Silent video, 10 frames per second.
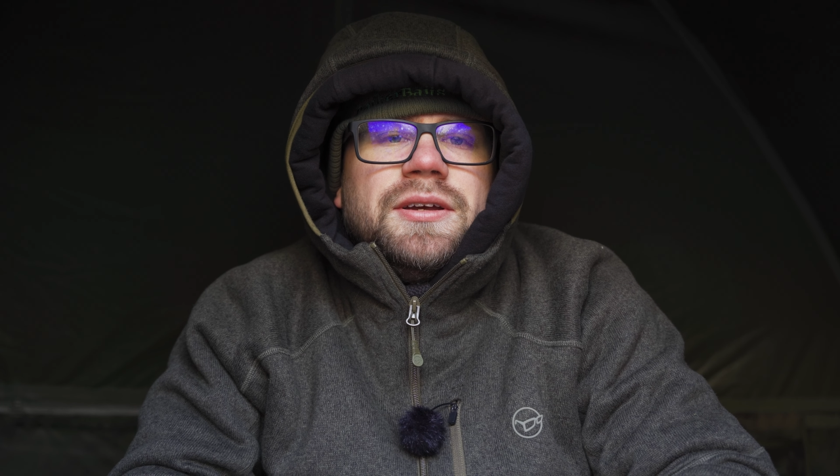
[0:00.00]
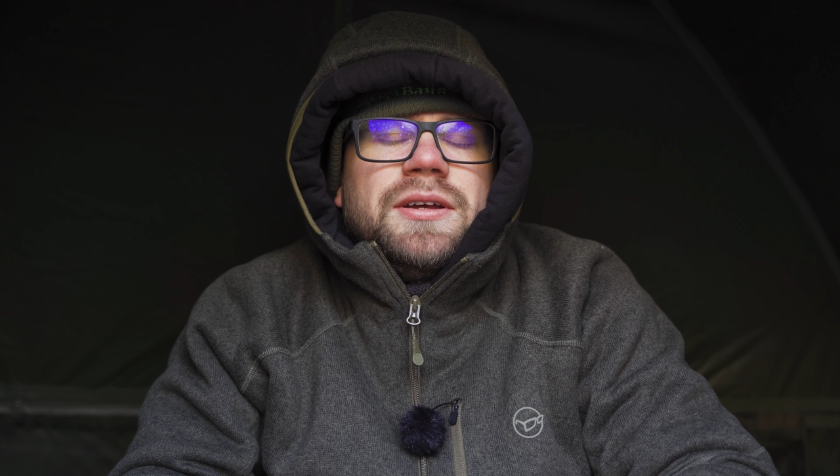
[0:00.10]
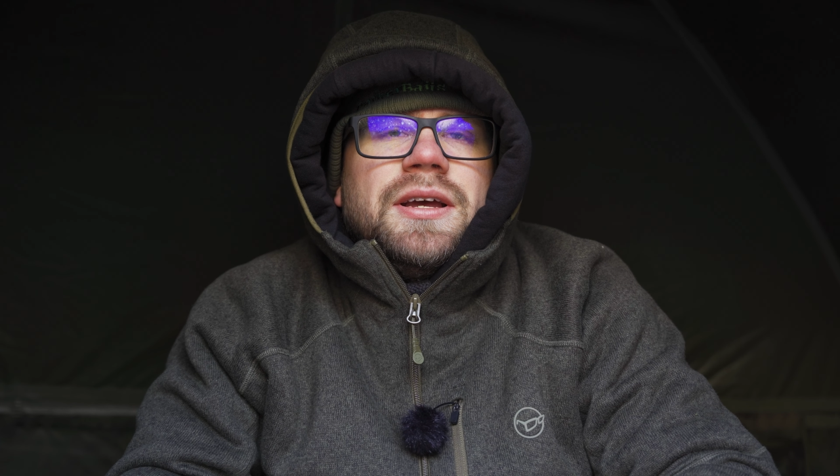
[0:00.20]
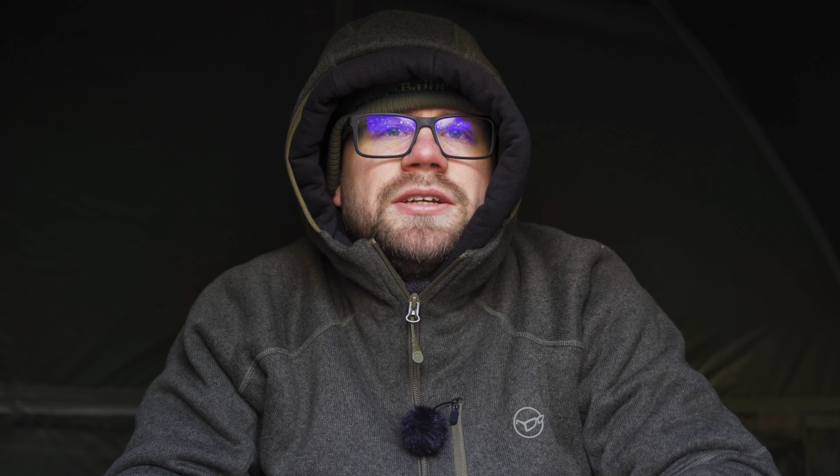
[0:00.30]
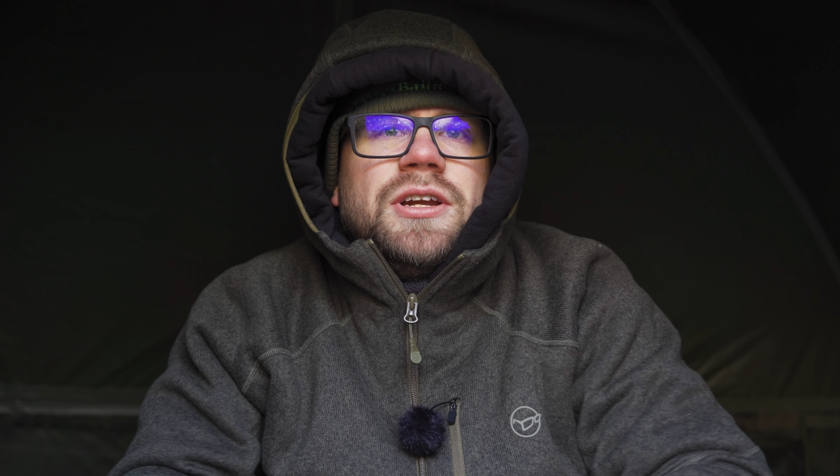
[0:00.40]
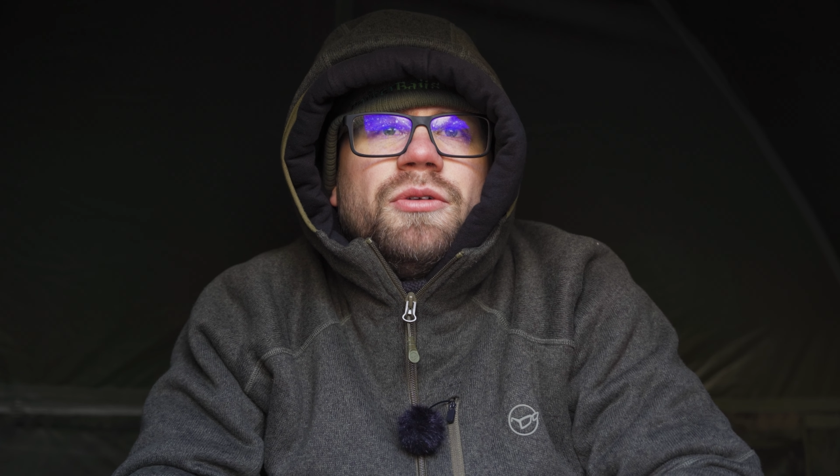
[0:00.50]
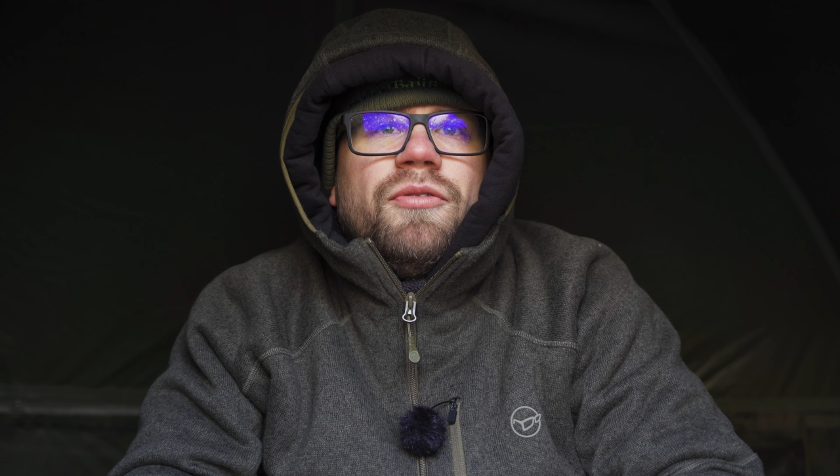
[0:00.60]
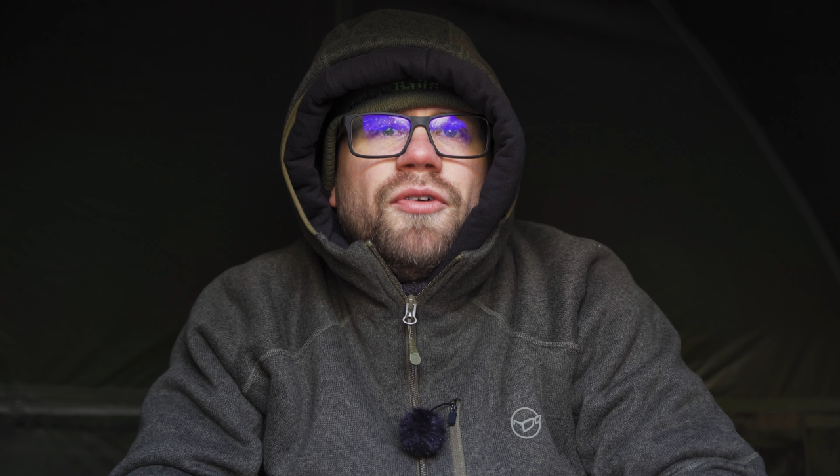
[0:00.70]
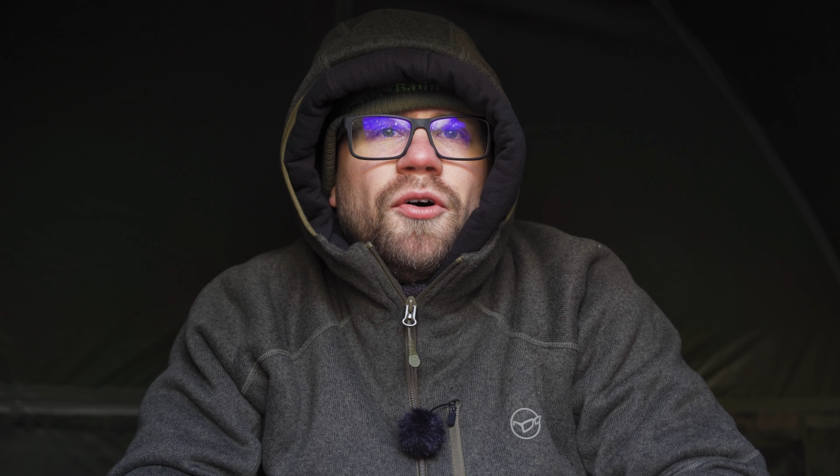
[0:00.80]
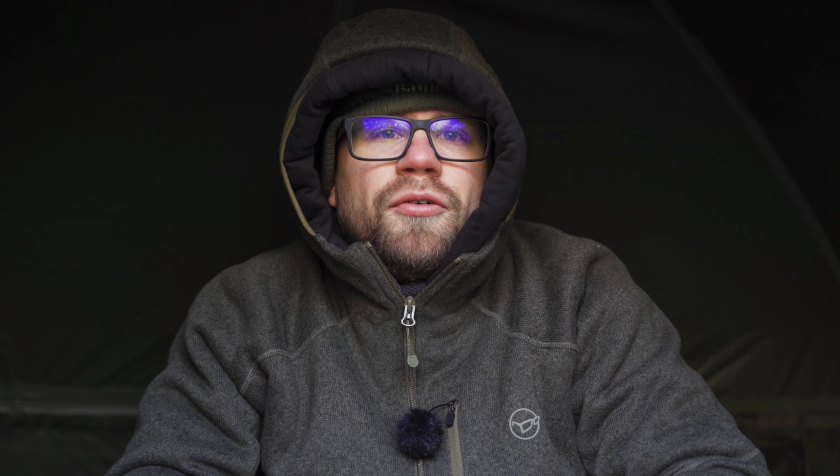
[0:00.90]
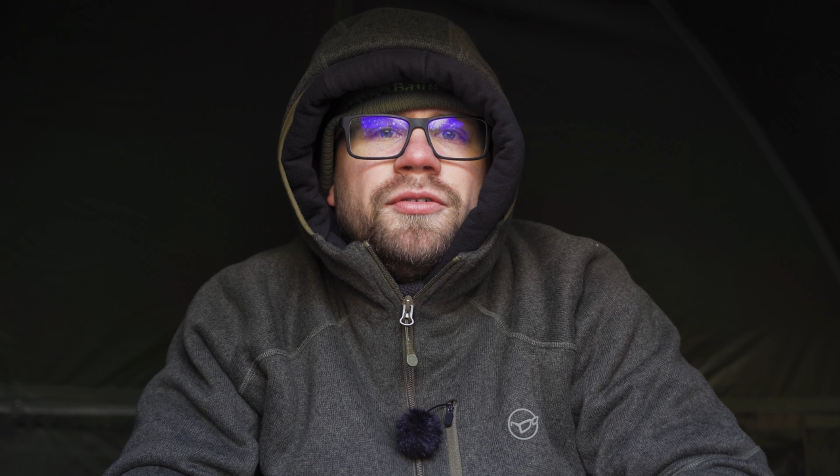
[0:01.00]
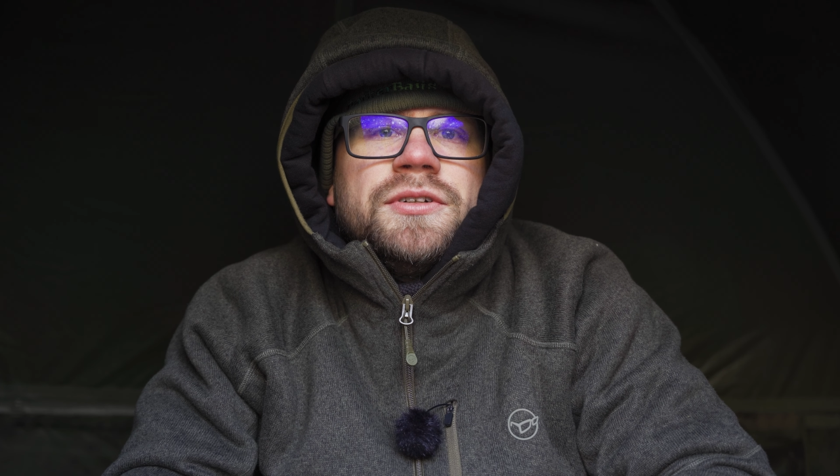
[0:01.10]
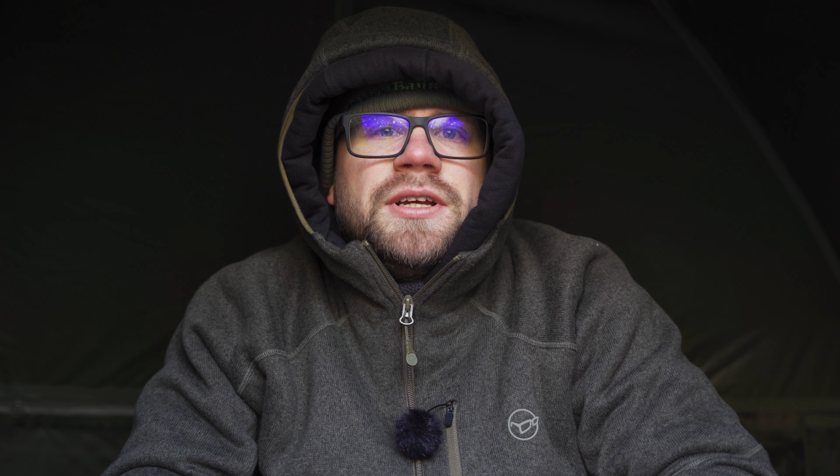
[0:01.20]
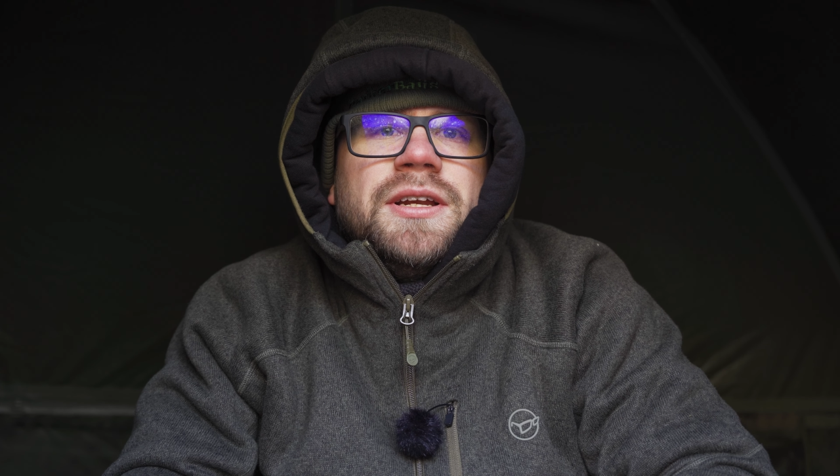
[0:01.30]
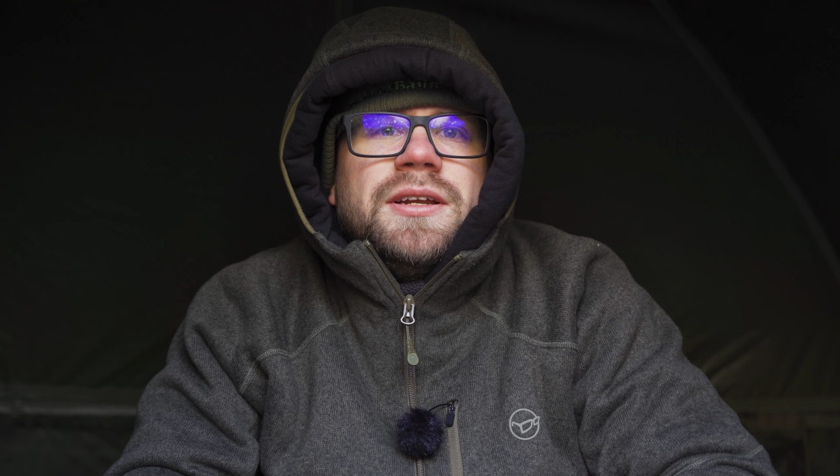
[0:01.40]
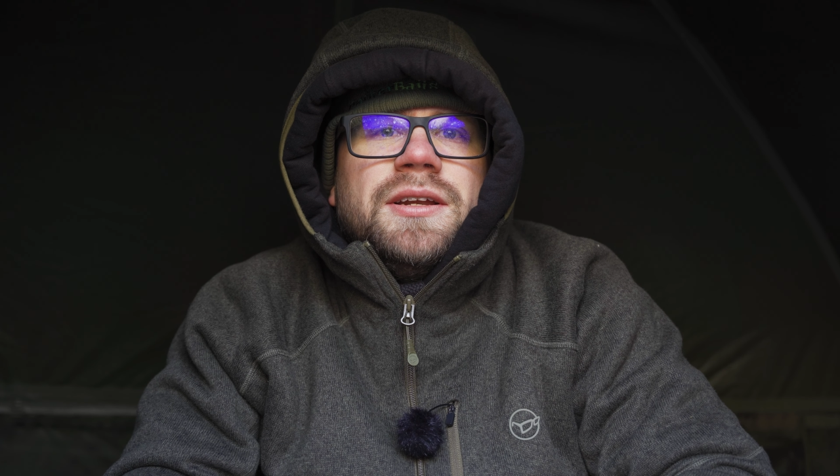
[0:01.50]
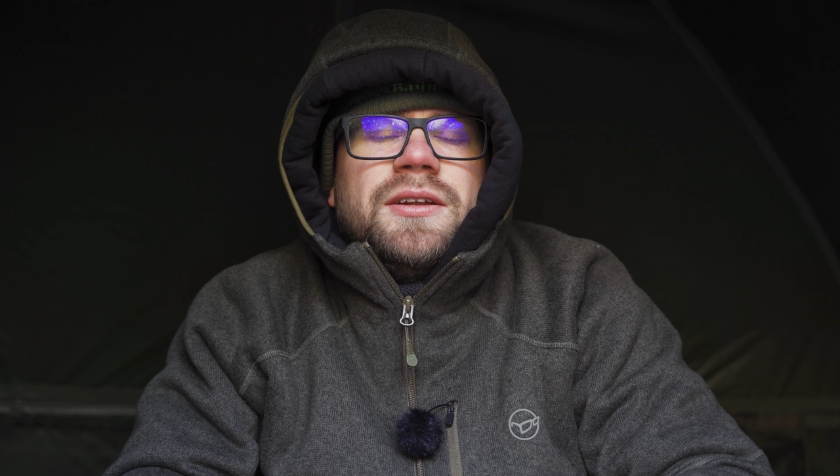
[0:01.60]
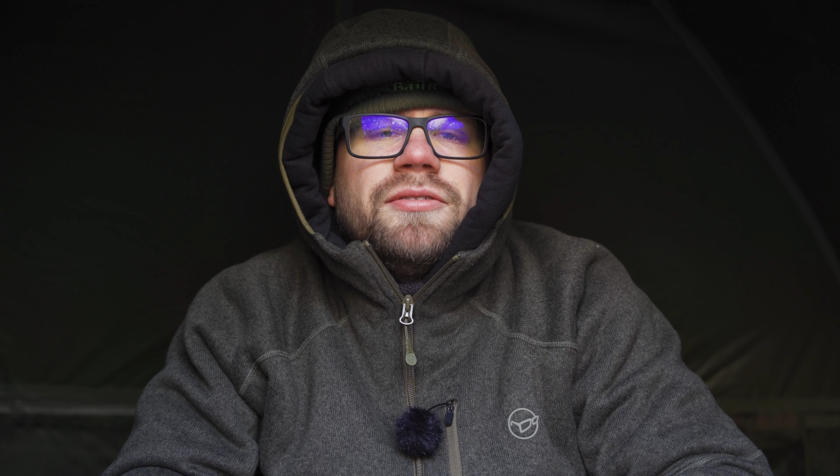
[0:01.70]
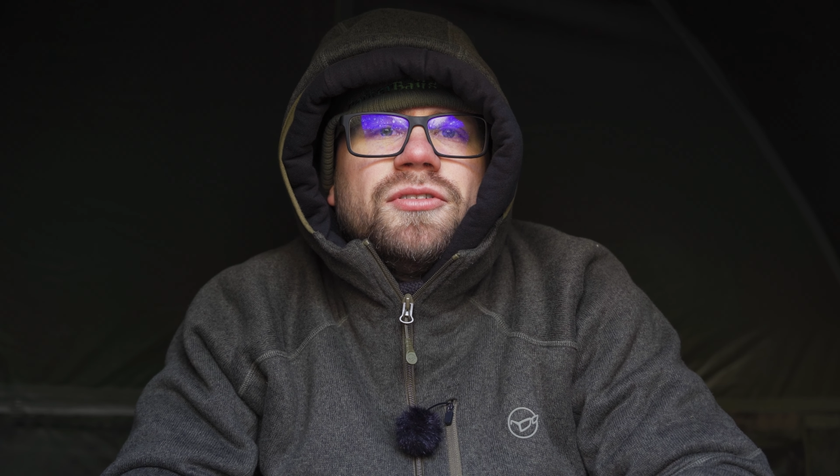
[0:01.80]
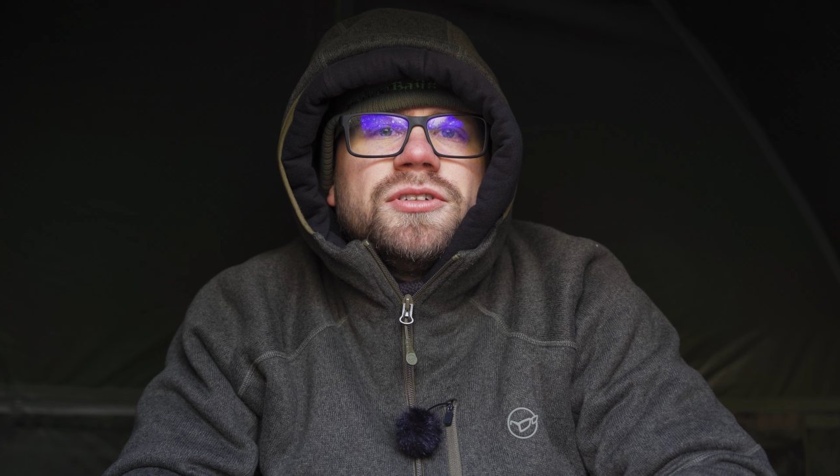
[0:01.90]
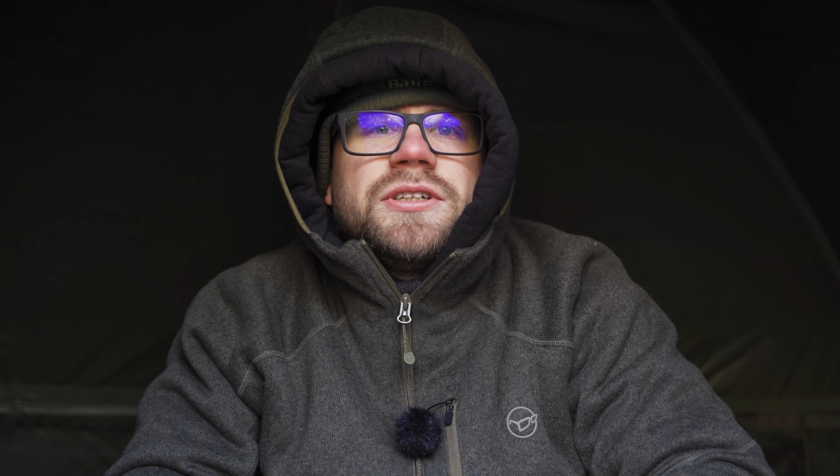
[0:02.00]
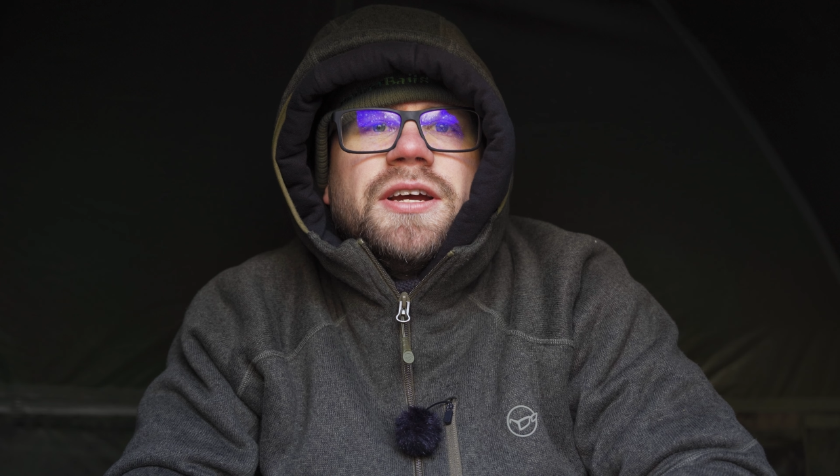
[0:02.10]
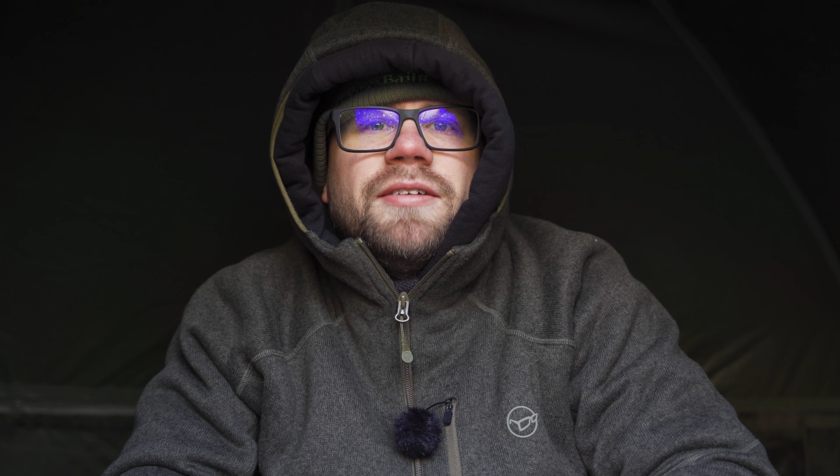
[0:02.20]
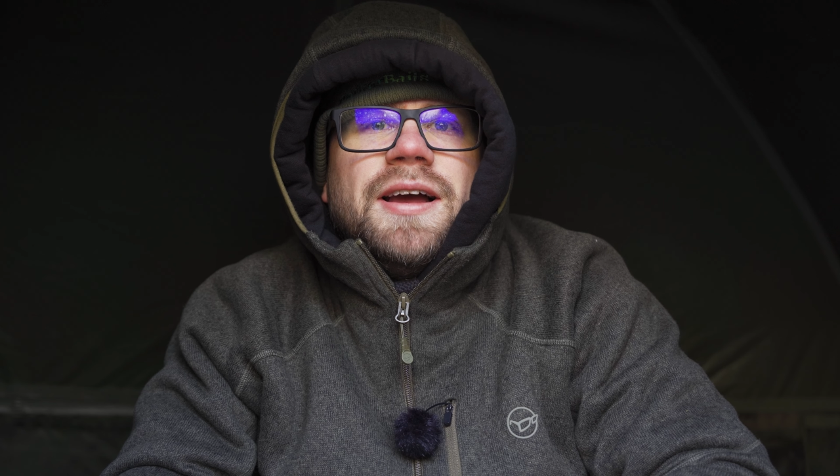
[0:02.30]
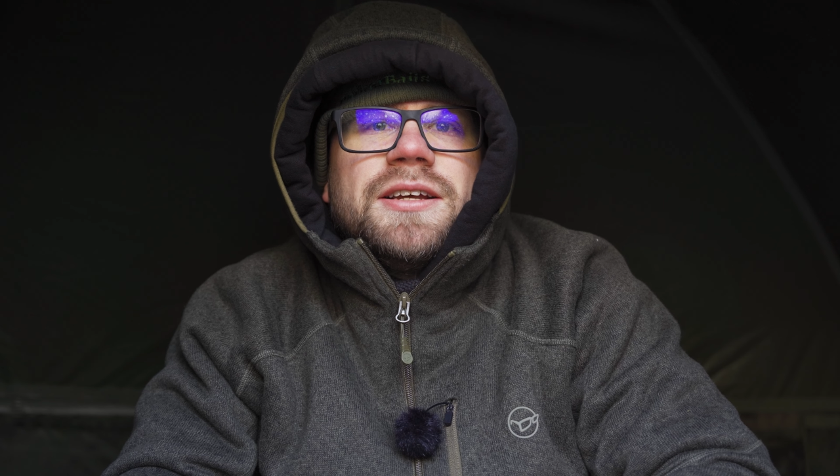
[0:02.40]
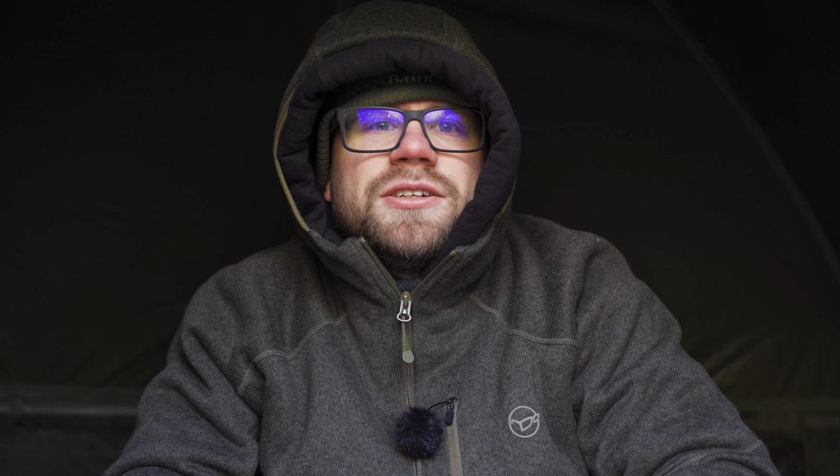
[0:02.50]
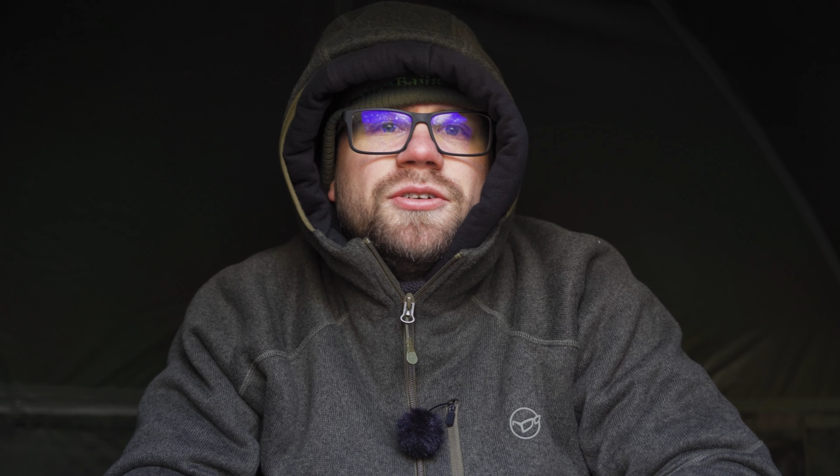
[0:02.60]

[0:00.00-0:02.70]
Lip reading: Yeah, so there were 4 of us in the Frontier X,